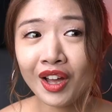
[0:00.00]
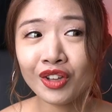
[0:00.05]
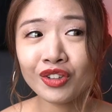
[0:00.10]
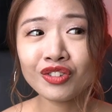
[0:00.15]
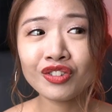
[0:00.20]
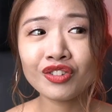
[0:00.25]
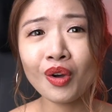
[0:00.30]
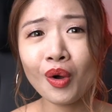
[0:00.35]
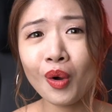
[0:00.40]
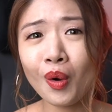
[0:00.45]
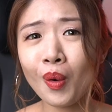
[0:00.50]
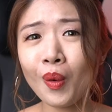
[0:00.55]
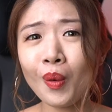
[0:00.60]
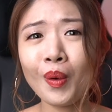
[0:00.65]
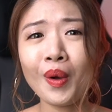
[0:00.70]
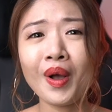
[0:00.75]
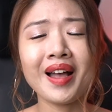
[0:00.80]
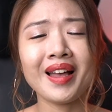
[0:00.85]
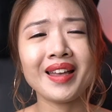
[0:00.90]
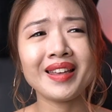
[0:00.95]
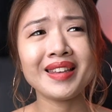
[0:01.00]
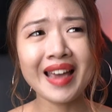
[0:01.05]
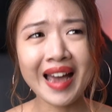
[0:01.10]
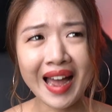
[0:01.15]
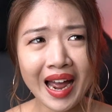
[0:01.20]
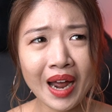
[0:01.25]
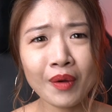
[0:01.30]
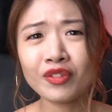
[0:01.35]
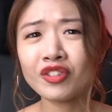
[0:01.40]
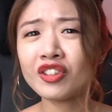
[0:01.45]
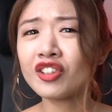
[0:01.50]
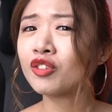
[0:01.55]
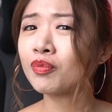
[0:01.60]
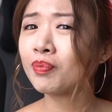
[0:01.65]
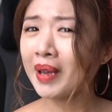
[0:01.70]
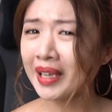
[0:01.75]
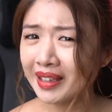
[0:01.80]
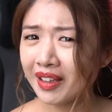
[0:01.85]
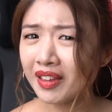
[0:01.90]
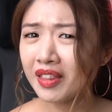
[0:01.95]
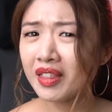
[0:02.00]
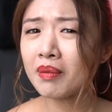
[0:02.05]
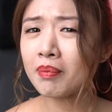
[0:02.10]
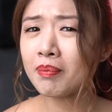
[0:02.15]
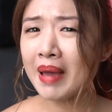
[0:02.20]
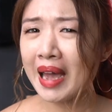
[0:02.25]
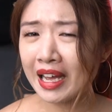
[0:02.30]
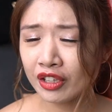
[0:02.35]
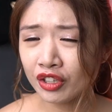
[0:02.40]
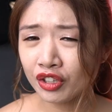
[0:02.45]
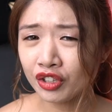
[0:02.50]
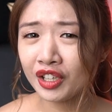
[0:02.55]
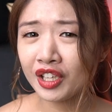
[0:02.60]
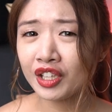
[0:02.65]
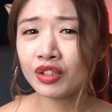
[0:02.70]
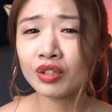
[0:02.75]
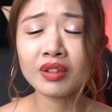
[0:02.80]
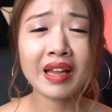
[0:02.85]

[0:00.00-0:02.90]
So yeah, I was expecting the battery to